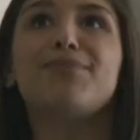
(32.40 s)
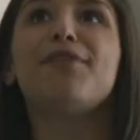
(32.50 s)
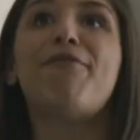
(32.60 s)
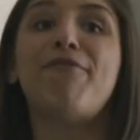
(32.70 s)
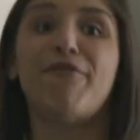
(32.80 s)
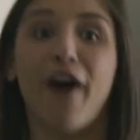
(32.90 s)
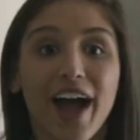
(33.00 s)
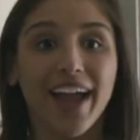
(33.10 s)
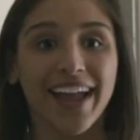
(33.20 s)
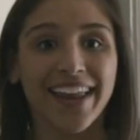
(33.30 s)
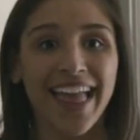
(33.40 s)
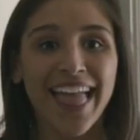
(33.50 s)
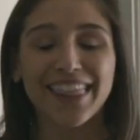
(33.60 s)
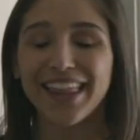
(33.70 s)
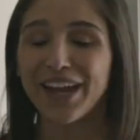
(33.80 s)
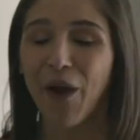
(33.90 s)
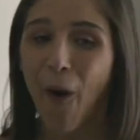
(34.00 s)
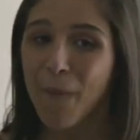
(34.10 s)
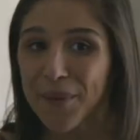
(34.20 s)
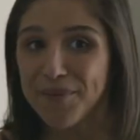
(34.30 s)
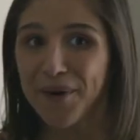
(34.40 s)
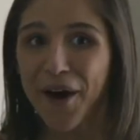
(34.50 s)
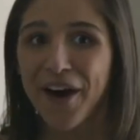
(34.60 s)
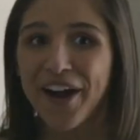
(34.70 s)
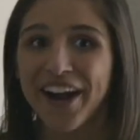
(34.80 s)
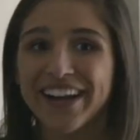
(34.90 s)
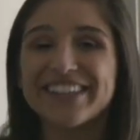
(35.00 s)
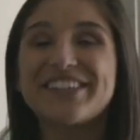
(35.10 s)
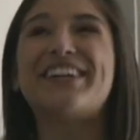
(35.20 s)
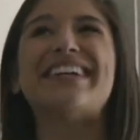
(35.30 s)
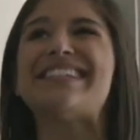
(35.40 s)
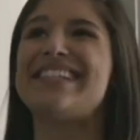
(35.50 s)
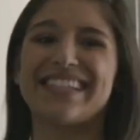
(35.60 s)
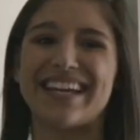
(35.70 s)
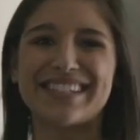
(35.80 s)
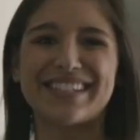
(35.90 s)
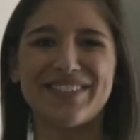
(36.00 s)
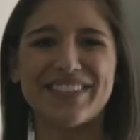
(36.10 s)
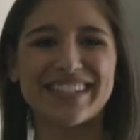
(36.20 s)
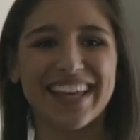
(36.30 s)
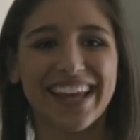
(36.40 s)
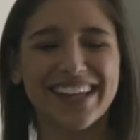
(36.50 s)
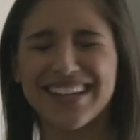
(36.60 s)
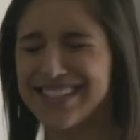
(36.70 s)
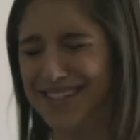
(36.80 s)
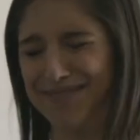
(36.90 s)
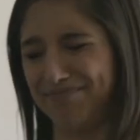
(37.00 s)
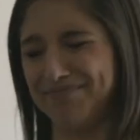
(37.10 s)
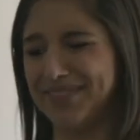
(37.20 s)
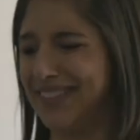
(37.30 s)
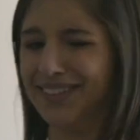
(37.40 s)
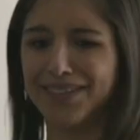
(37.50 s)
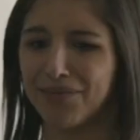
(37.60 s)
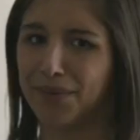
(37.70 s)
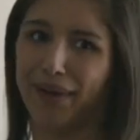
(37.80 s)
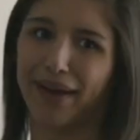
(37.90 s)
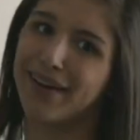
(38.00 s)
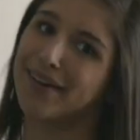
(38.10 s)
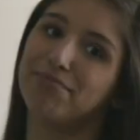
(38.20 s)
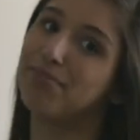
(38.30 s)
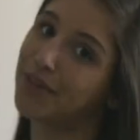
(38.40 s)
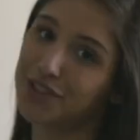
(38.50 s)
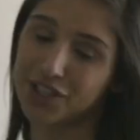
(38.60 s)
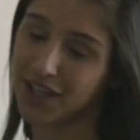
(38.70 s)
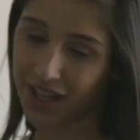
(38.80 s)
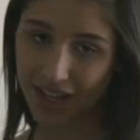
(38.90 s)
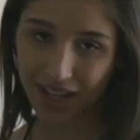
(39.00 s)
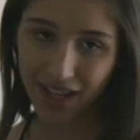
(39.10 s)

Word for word: to be fun, like open bar and crazy dance music, not some repetitive bullshit.